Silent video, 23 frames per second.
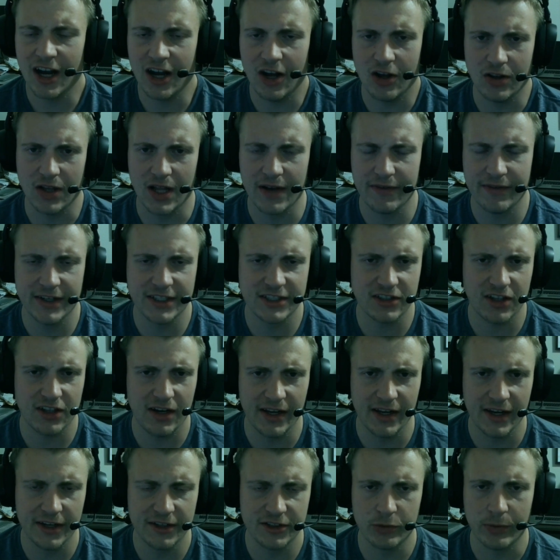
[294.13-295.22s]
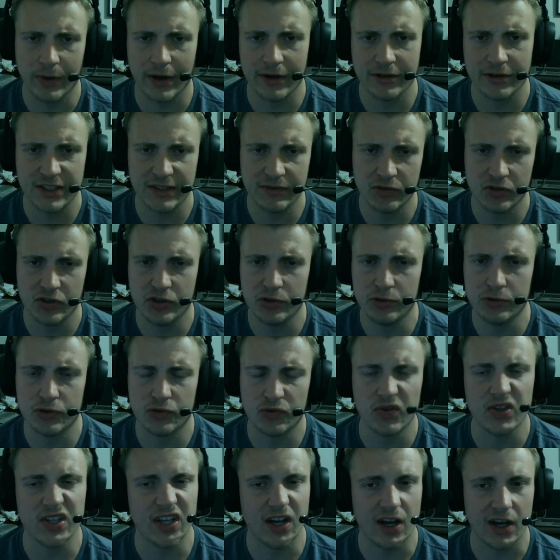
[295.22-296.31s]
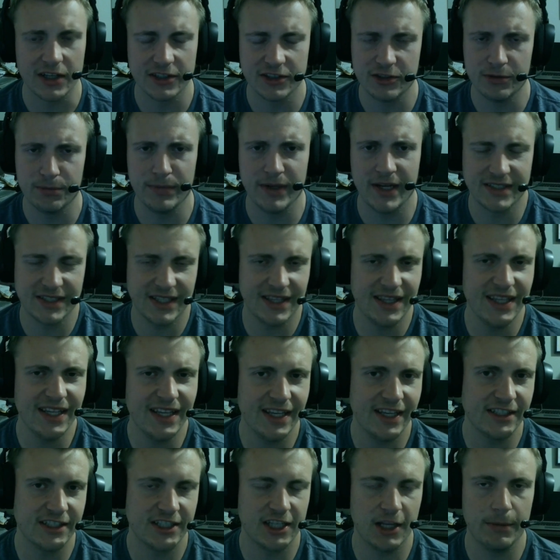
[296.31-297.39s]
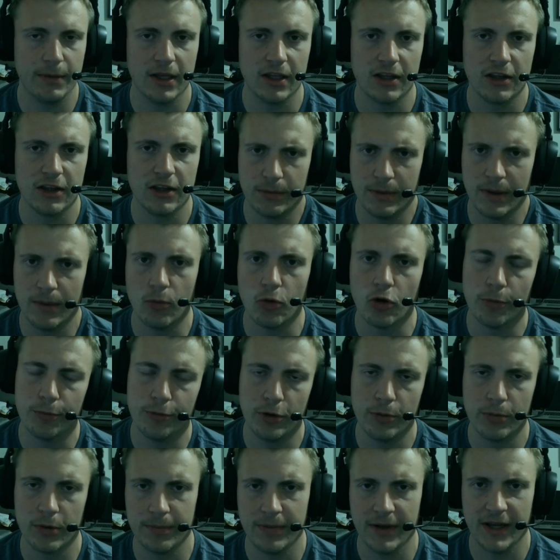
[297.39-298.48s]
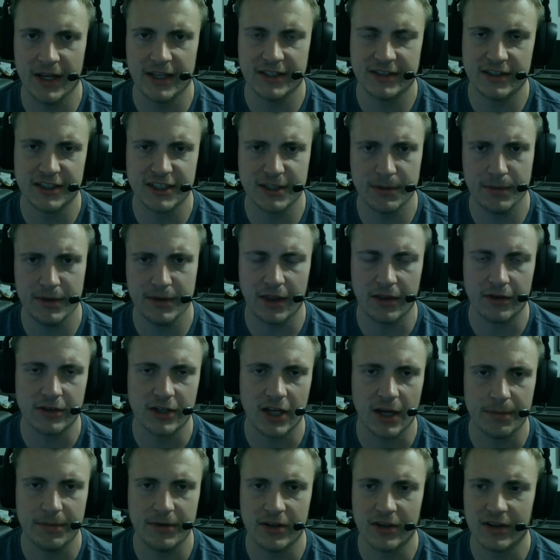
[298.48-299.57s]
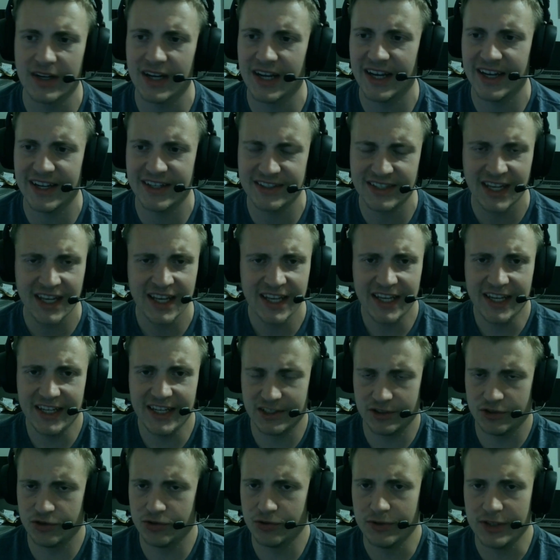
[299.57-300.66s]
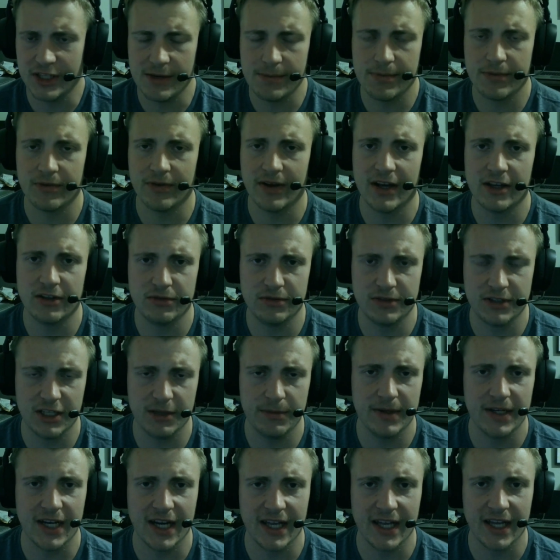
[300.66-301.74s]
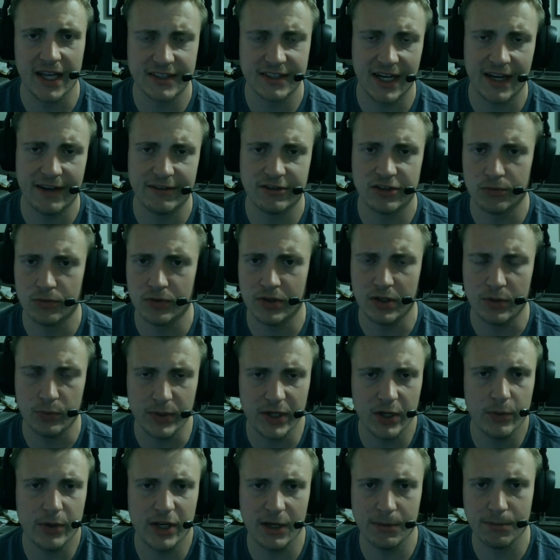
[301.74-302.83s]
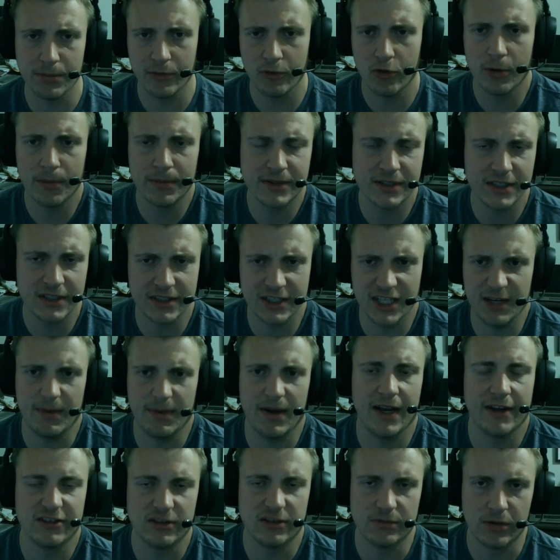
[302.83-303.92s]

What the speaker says: Olave slotting in as your wide receiver two is really awesome because I think he is going to be a little bit more boom or bust than some of the other top tier guys. He's a true deep threat, so he's going to be a guy that's going to have some really week winning performances, and then he might have